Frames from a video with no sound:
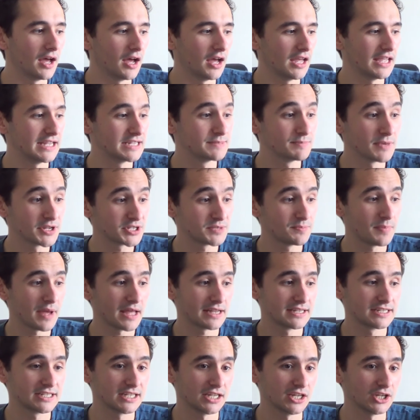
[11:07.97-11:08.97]
It's much
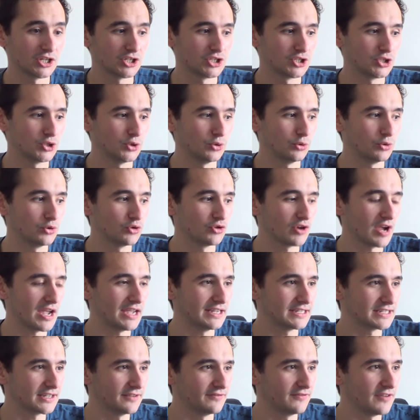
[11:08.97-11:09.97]
better to
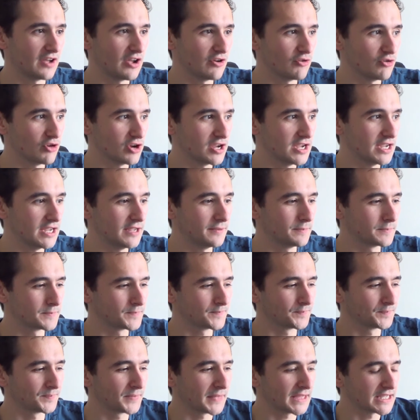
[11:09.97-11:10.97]
create very
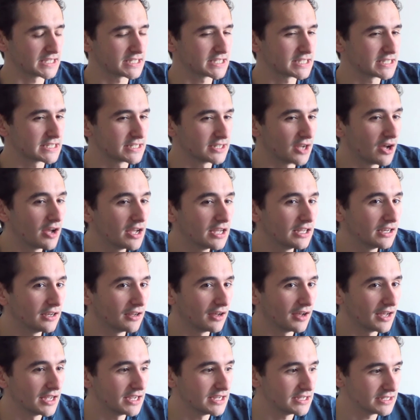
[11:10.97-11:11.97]

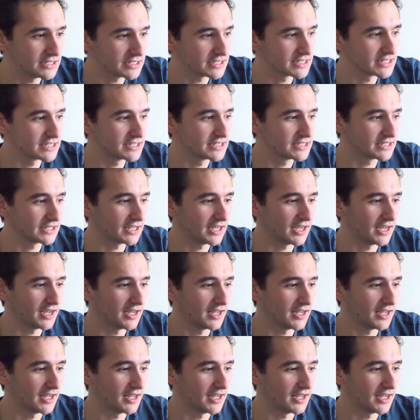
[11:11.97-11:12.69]
stylized